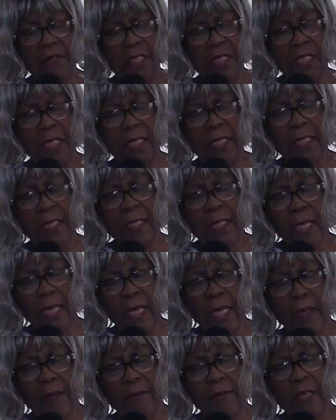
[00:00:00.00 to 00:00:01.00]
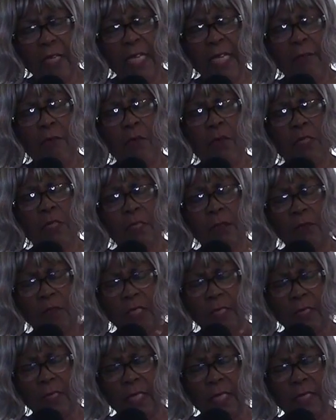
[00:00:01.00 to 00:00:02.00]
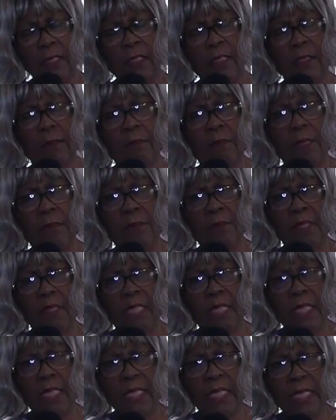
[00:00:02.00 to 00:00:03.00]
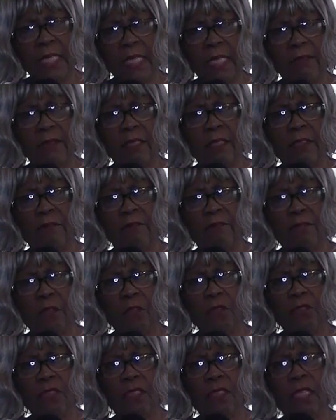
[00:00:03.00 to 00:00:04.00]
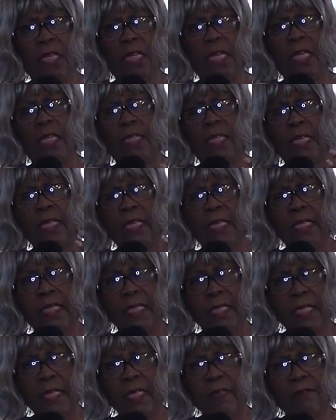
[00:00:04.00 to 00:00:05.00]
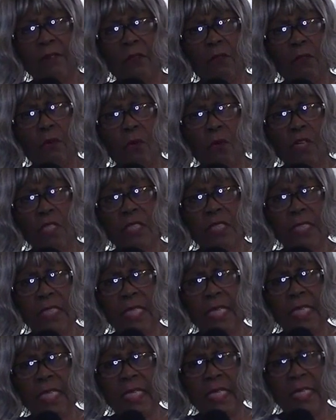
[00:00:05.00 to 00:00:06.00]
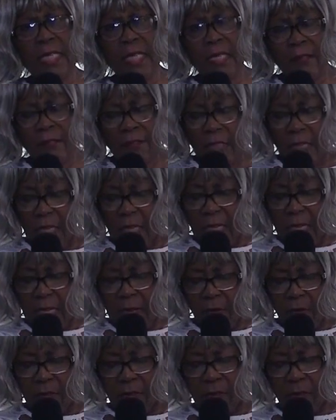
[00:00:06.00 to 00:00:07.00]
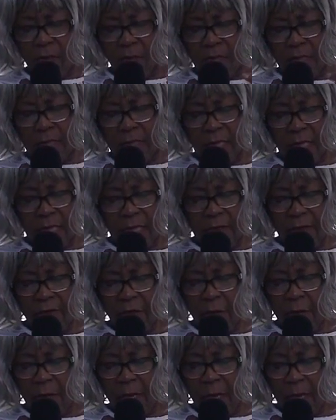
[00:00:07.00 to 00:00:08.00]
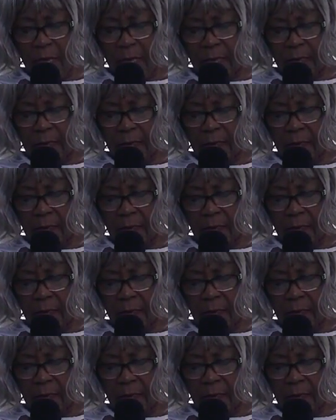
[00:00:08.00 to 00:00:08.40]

that he gives, he wants to receive. The commitment that he gives, the devotion that he gives, the loyalty that he gives, he wants to receive from us.